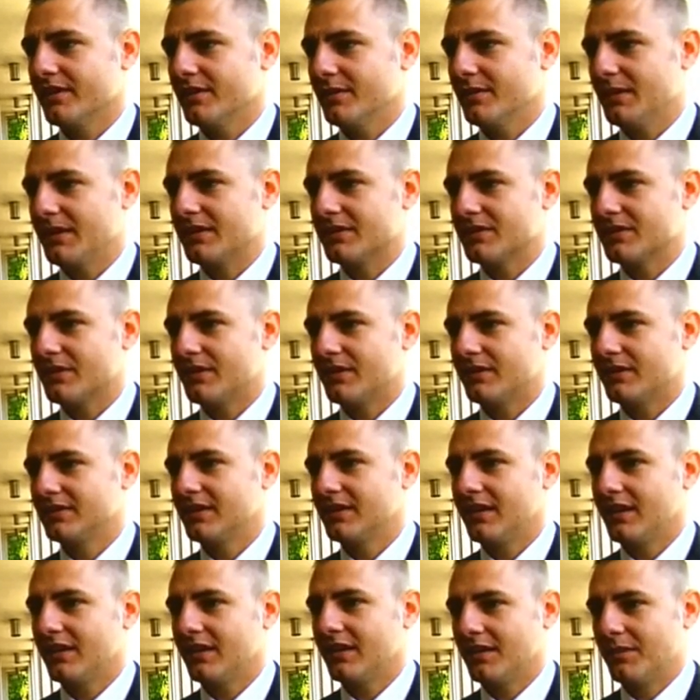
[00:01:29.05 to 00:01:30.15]
Yeah, I mean, so
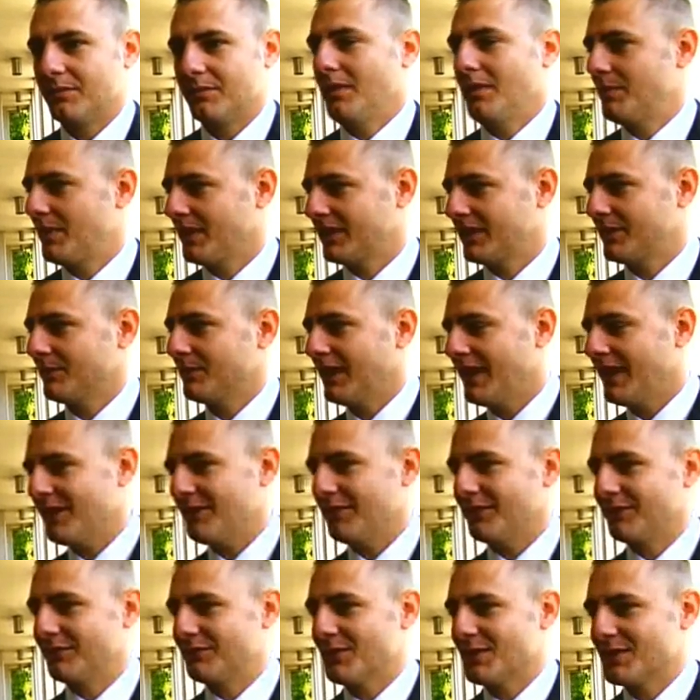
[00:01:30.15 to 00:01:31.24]
I picked up the
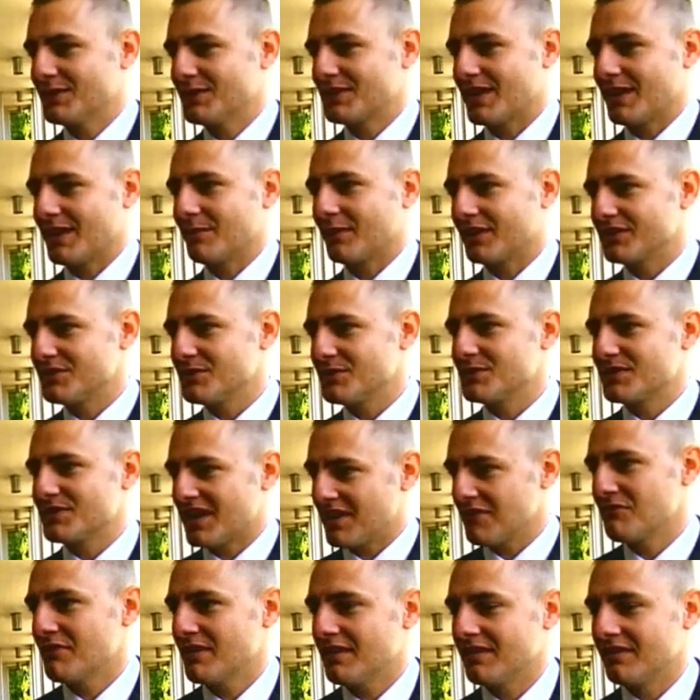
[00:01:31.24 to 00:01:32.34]
letter the first time, and because he was
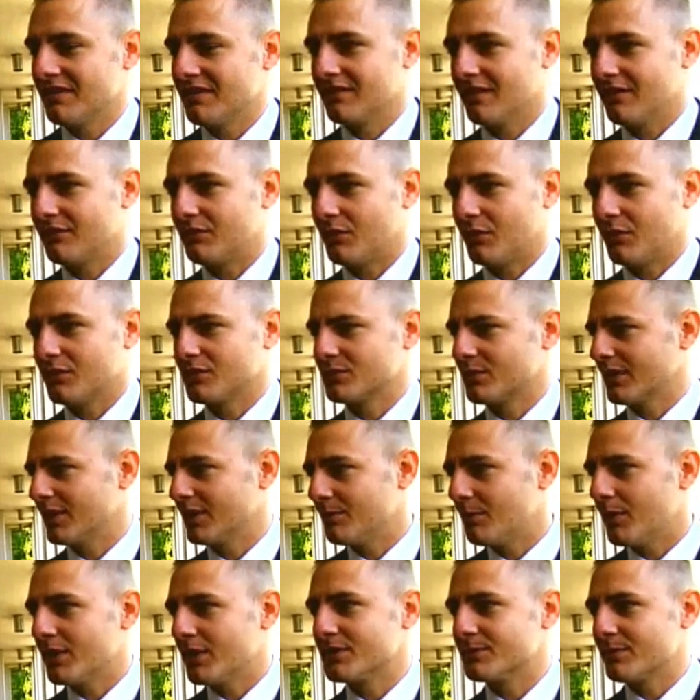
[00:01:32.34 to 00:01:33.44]
handwritten, I thought it was one of
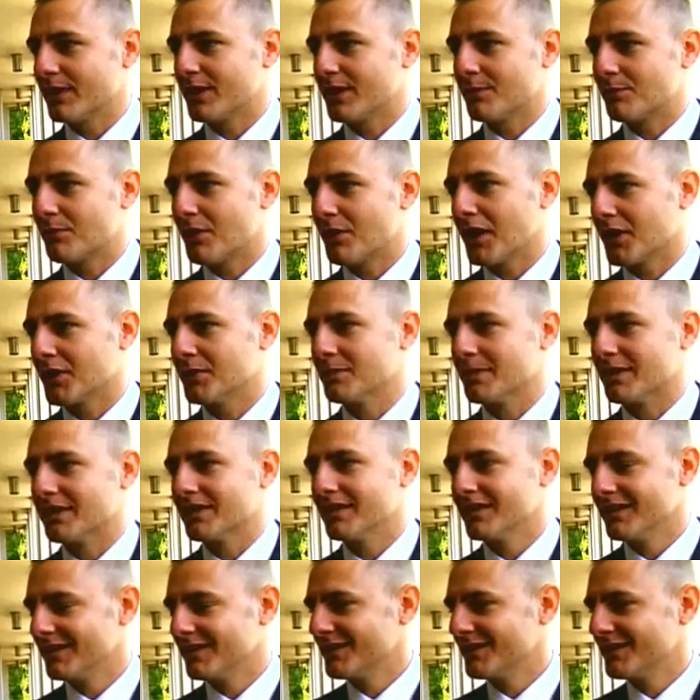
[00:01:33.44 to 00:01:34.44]
the boys playing a prank on me.